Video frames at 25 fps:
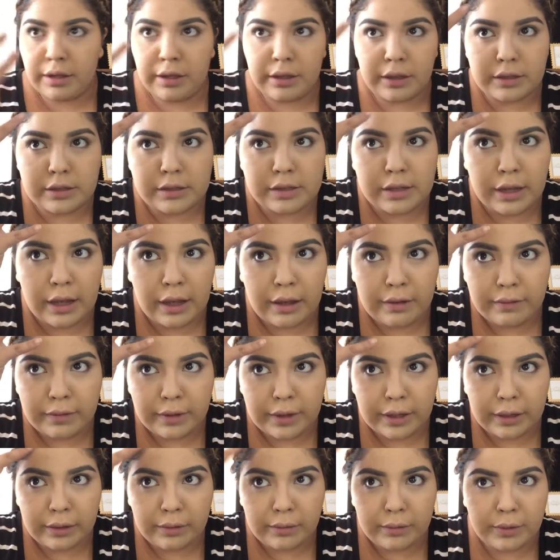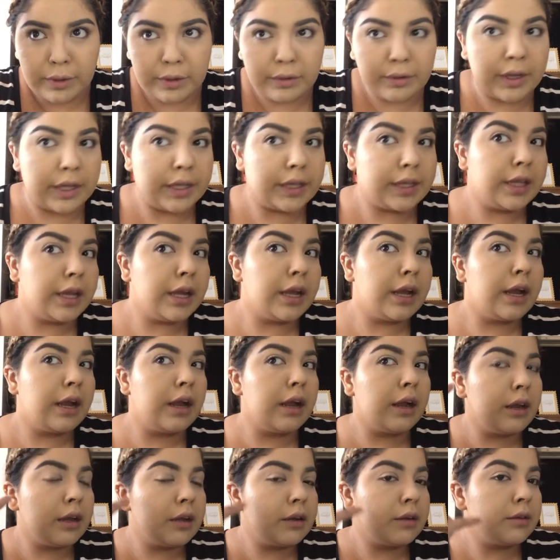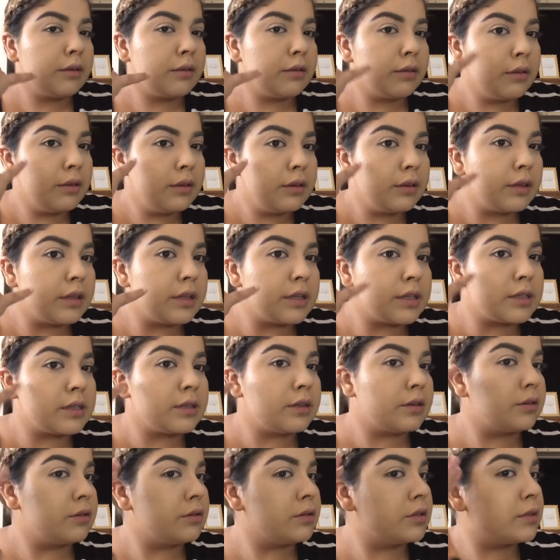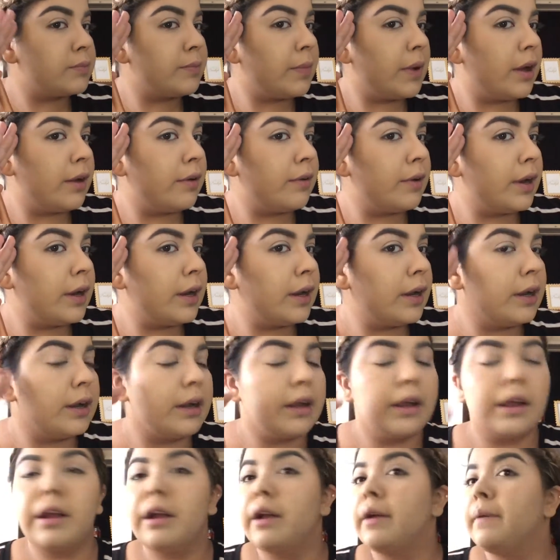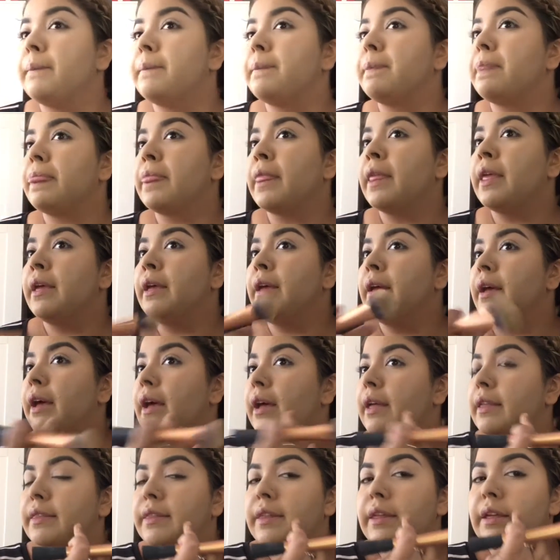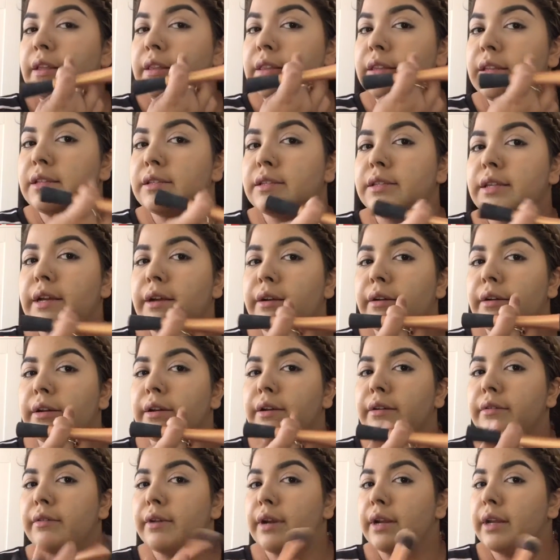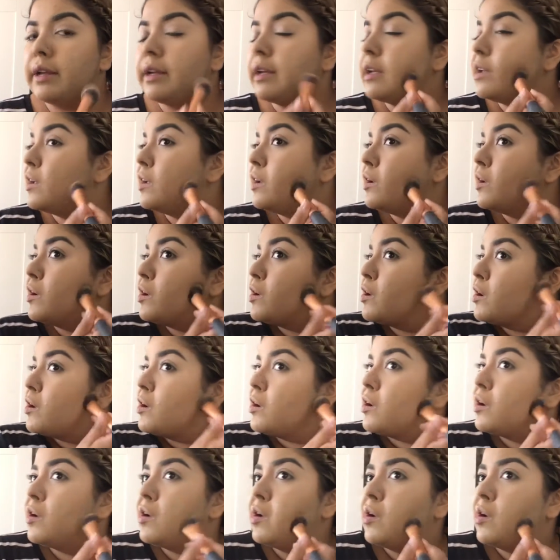because I have like one right there, this little spot right here, and then this area right here.